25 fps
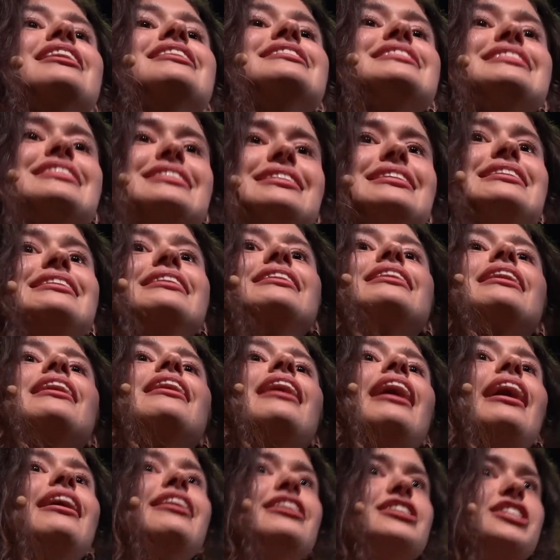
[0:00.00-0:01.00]
seen
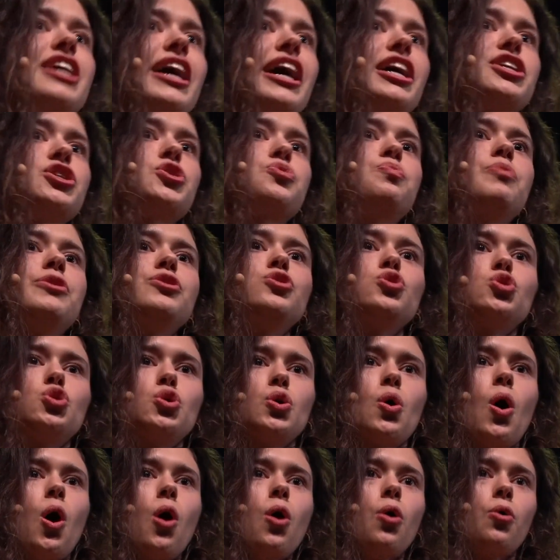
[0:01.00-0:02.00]
an attachment to
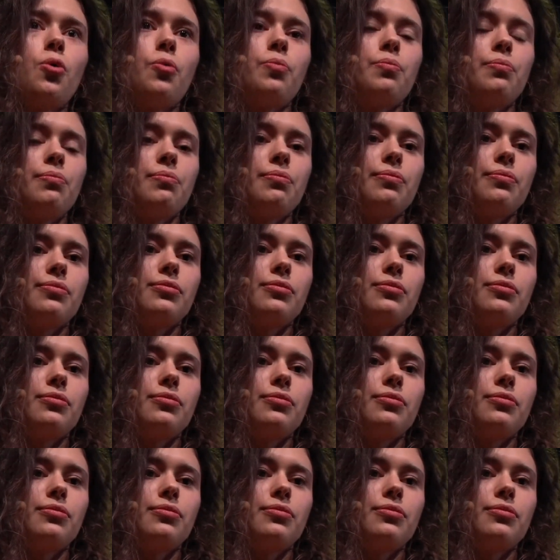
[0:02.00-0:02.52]
home.